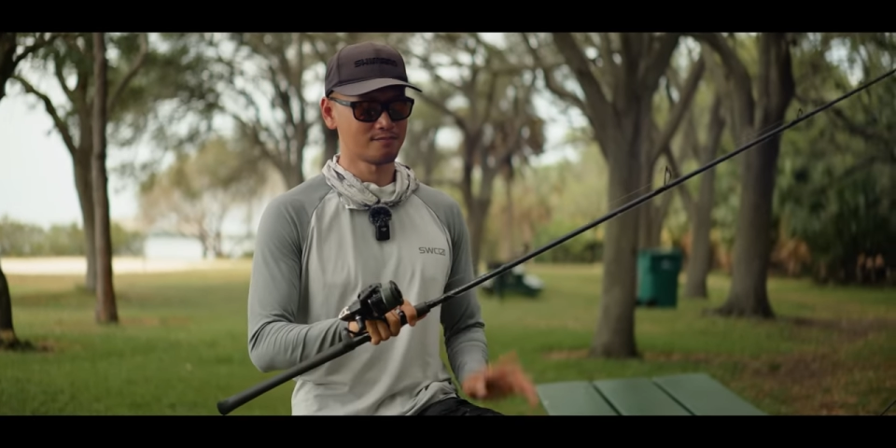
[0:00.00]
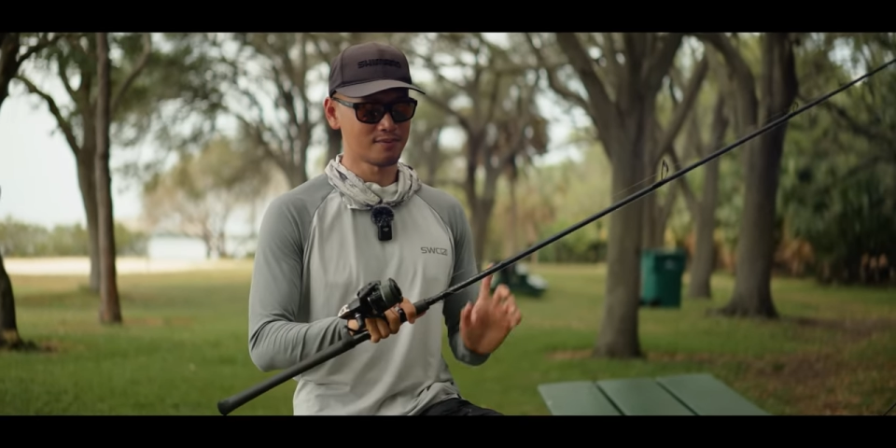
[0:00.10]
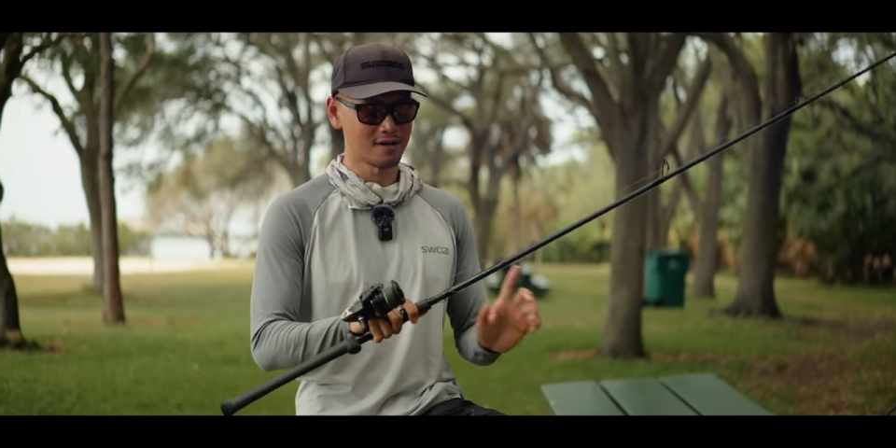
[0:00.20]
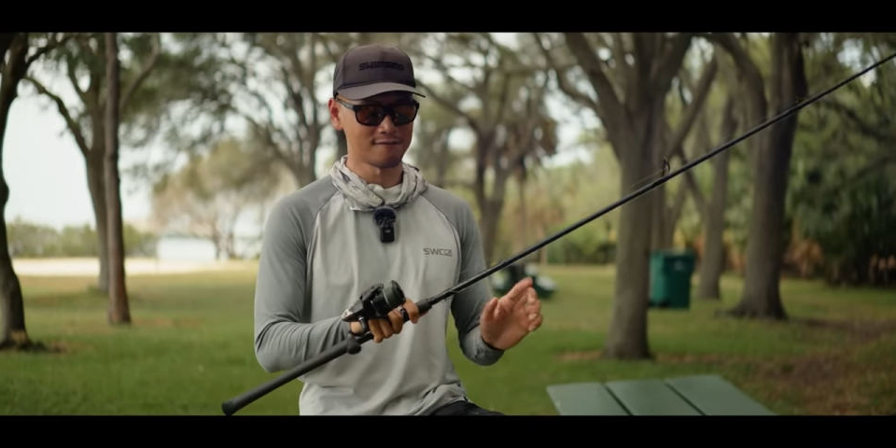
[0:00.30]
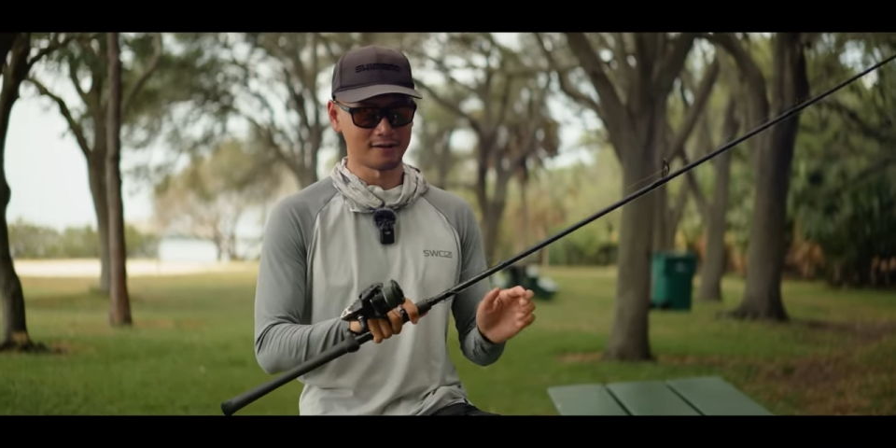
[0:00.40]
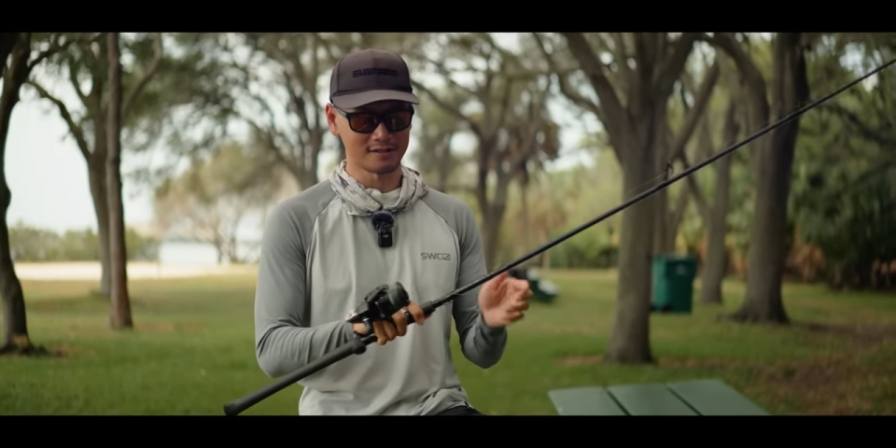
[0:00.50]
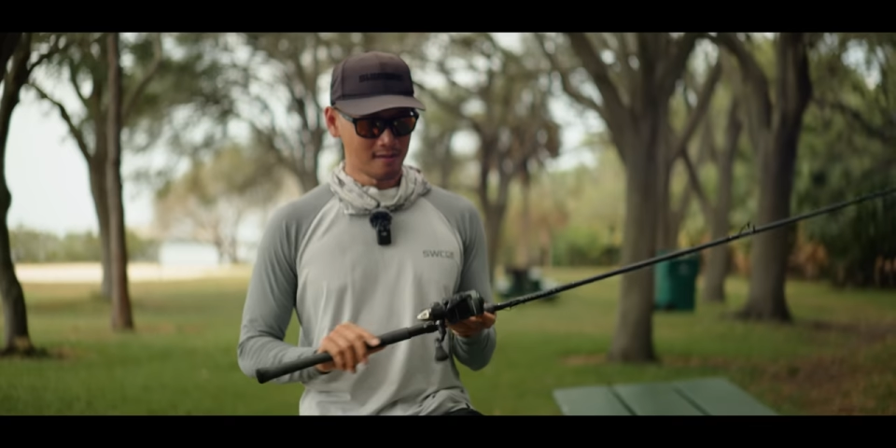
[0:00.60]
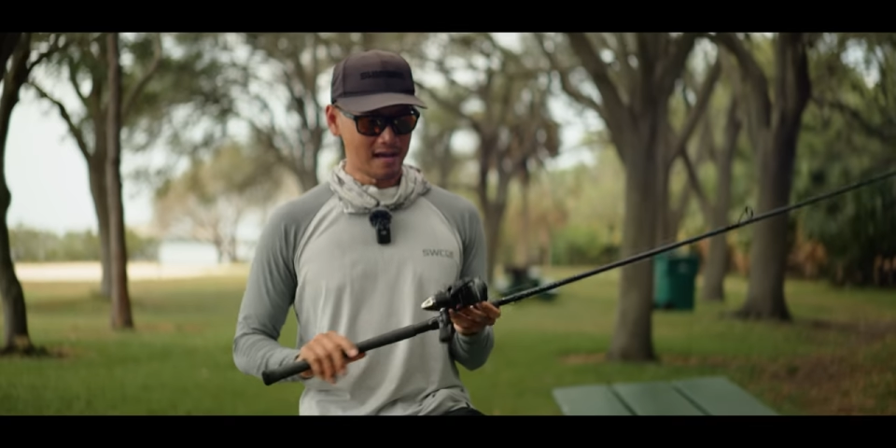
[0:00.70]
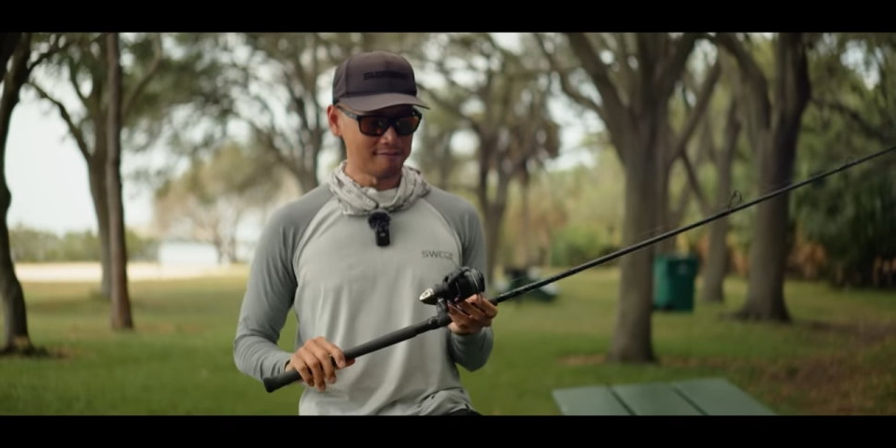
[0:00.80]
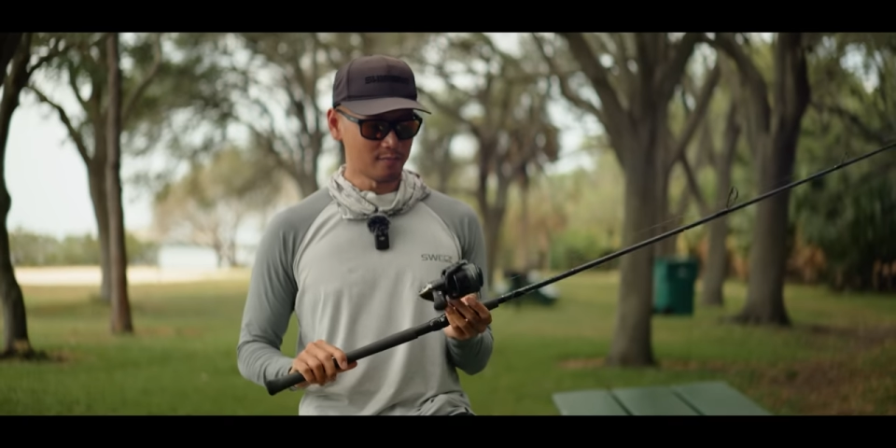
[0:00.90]
perfect.
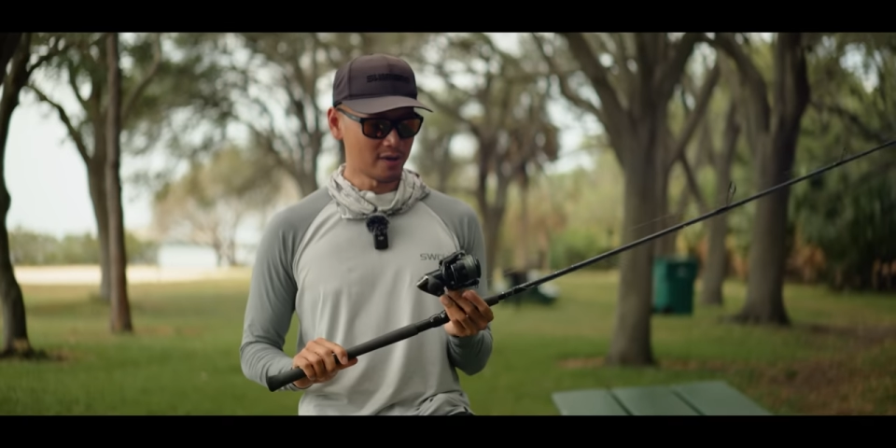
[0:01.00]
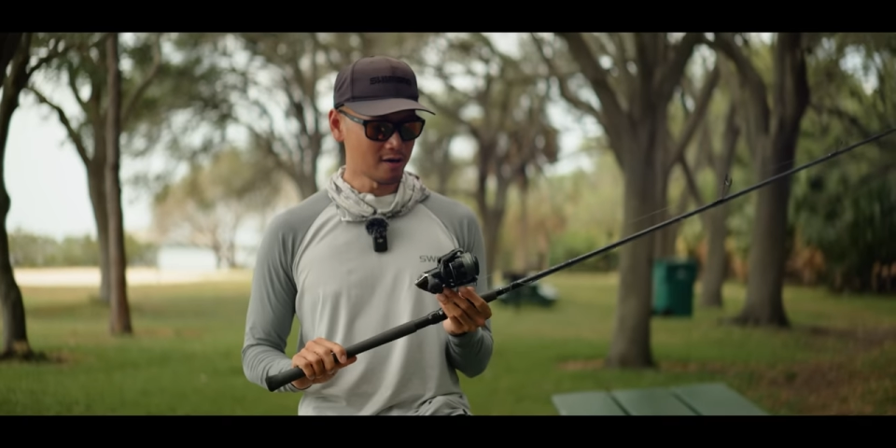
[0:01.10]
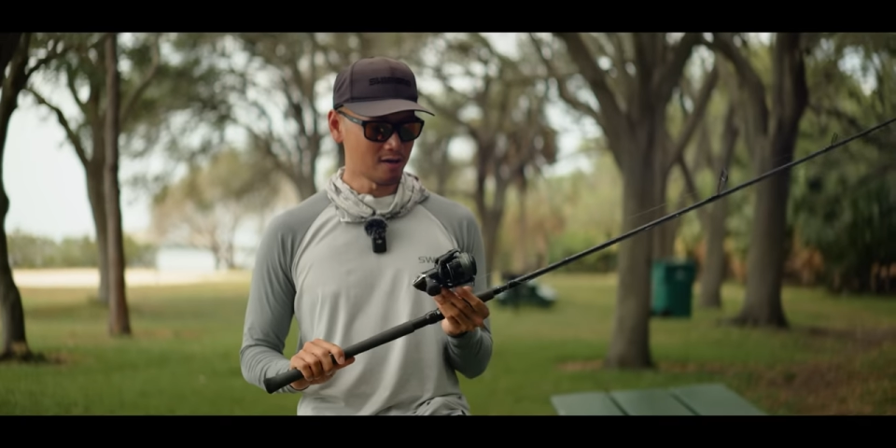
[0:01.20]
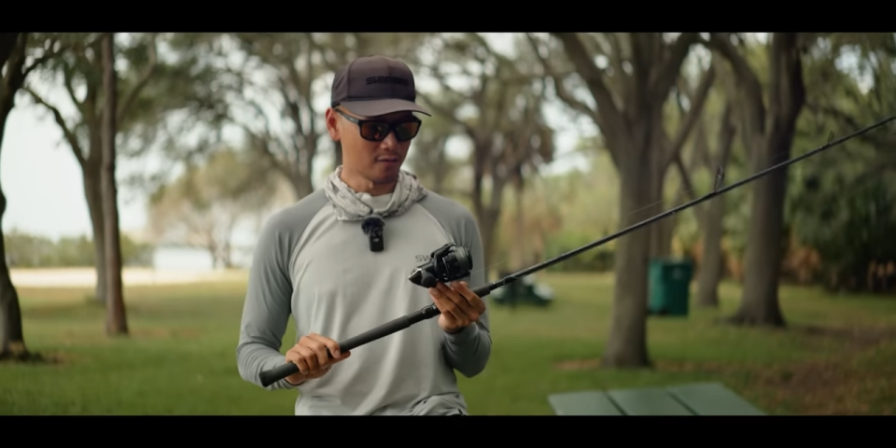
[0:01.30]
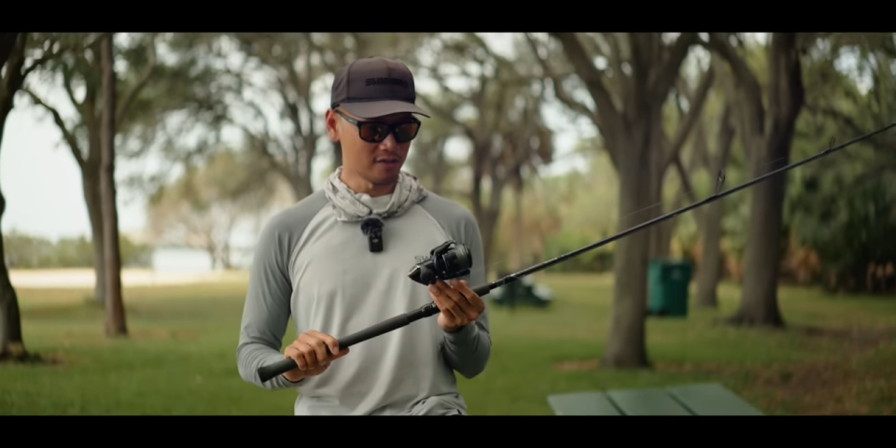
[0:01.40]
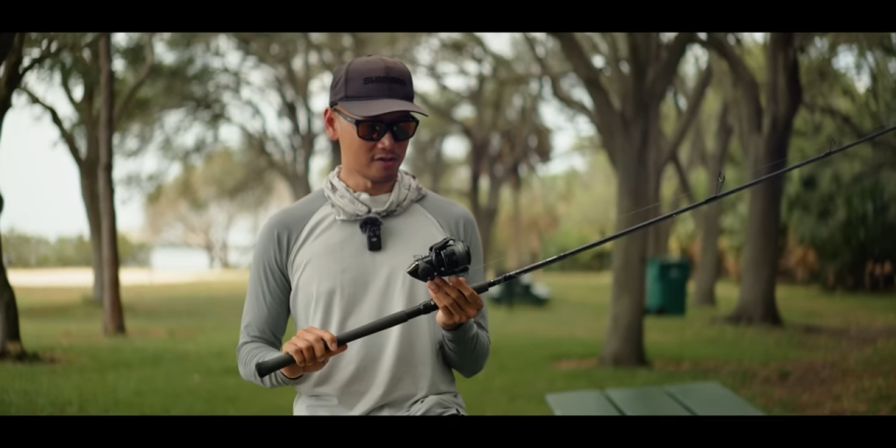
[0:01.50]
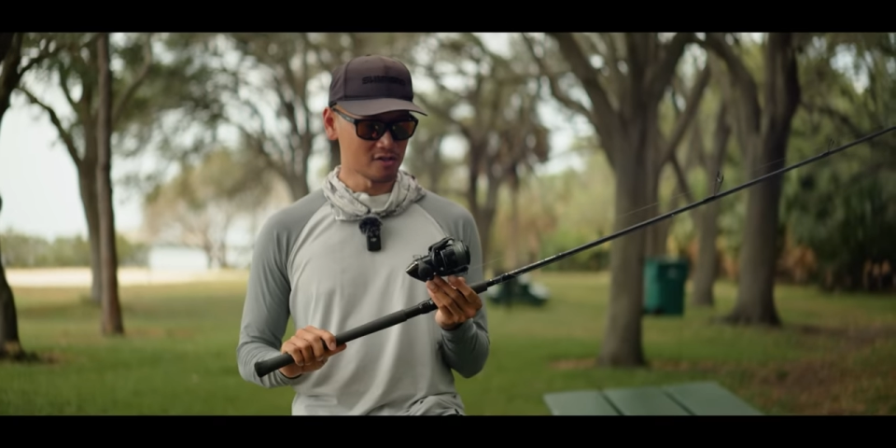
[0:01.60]
I have it paired up with a